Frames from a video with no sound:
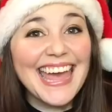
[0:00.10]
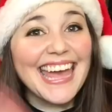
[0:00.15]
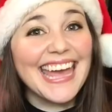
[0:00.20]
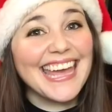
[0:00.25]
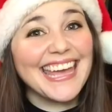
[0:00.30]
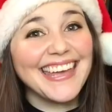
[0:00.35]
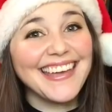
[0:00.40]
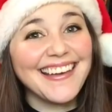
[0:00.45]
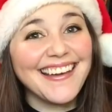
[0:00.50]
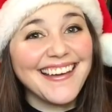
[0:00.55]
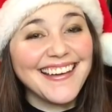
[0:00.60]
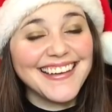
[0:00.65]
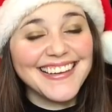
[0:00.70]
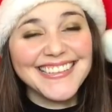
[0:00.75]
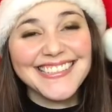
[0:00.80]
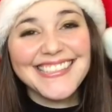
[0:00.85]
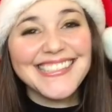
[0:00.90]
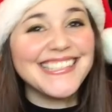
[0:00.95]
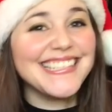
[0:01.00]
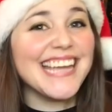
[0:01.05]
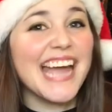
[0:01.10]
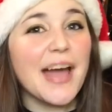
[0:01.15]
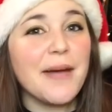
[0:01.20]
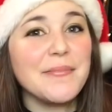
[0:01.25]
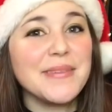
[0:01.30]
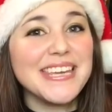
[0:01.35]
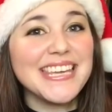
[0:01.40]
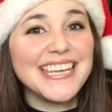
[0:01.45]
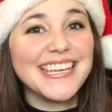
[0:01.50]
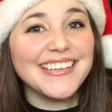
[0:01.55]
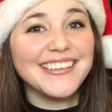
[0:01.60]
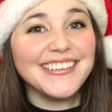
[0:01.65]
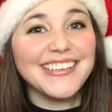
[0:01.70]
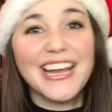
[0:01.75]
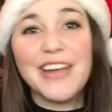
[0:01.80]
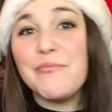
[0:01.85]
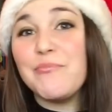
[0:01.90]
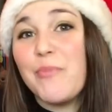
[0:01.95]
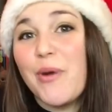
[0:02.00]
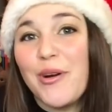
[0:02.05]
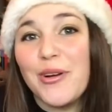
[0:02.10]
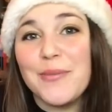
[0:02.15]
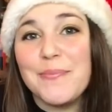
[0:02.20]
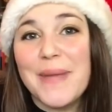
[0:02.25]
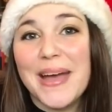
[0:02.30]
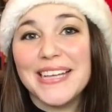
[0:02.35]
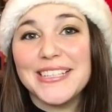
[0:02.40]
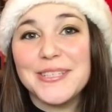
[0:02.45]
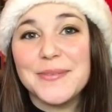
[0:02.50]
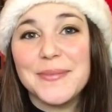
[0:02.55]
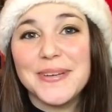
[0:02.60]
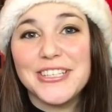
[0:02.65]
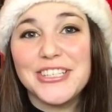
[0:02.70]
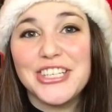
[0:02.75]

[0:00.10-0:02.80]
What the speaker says: Hey guys, Tabby here, and welcome back to my